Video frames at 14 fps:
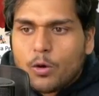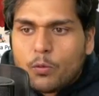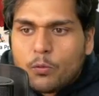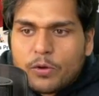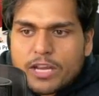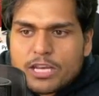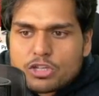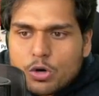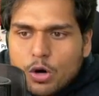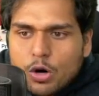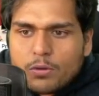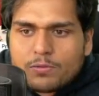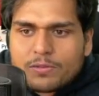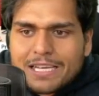which
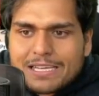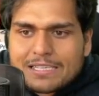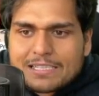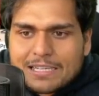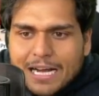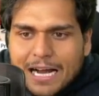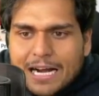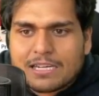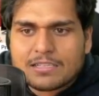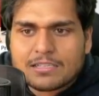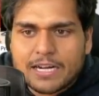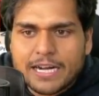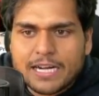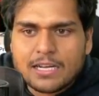of these cards,
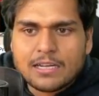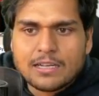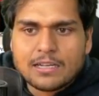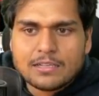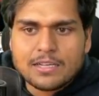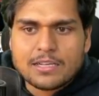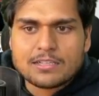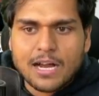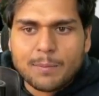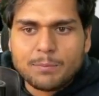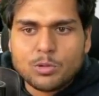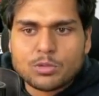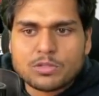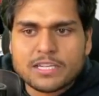right, this up
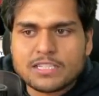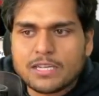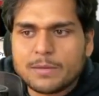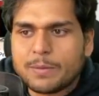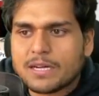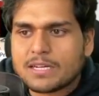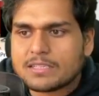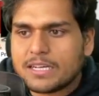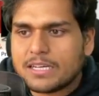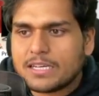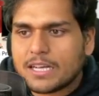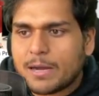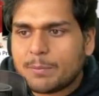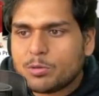to 60%,
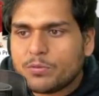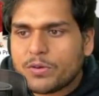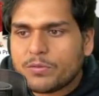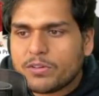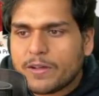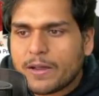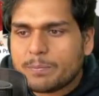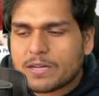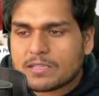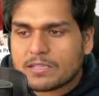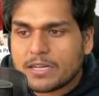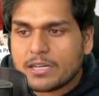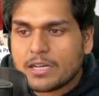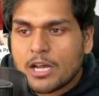up to
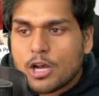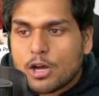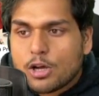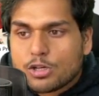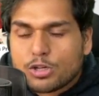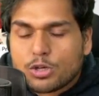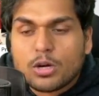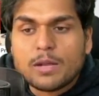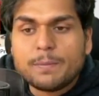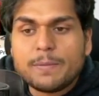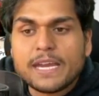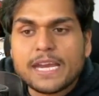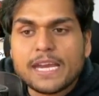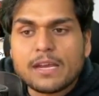55% should
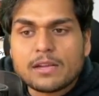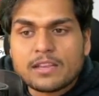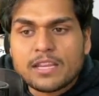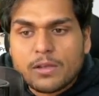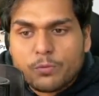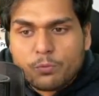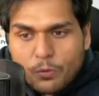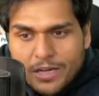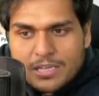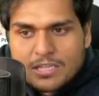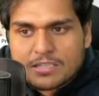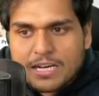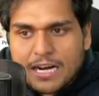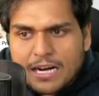be the
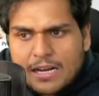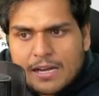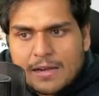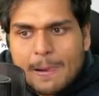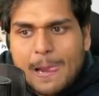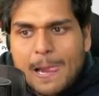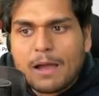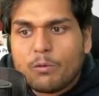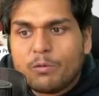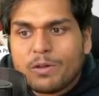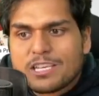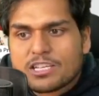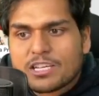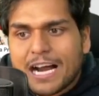first card,
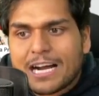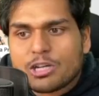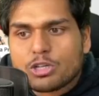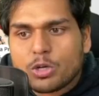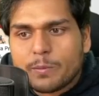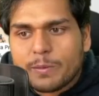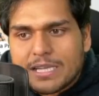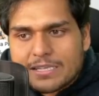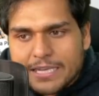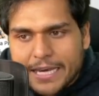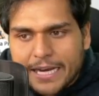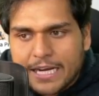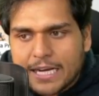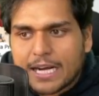which card should be the
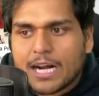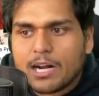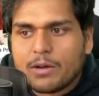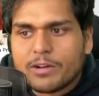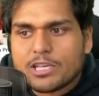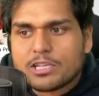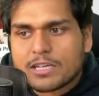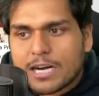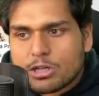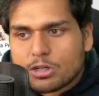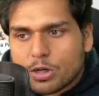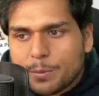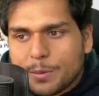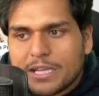second card, which card
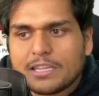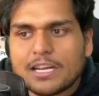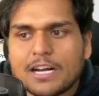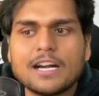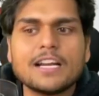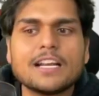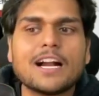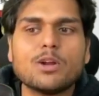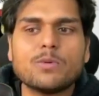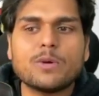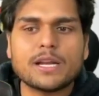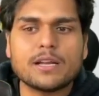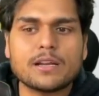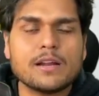should be the third card over
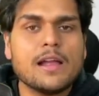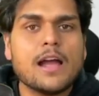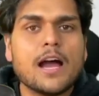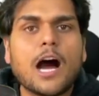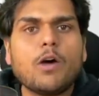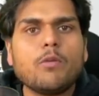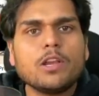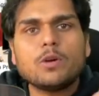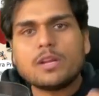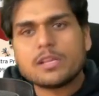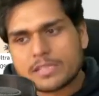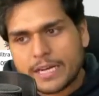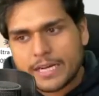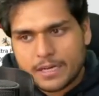here, how will you
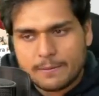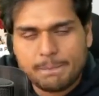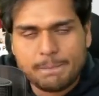decide?